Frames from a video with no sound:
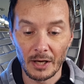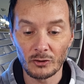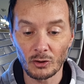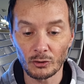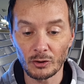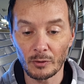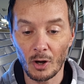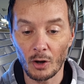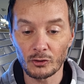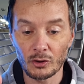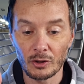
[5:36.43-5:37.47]
It's also
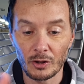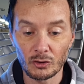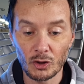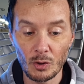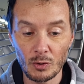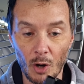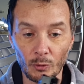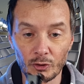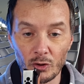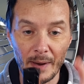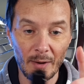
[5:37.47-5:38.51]
got two cold
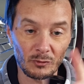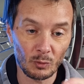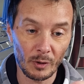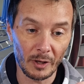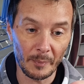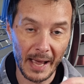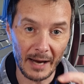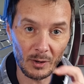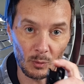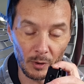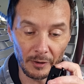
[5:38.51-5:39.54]
tube mounts, one at the
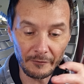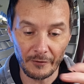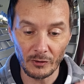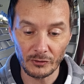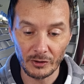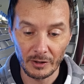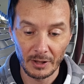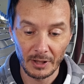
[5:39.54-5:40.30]
back, one at the front,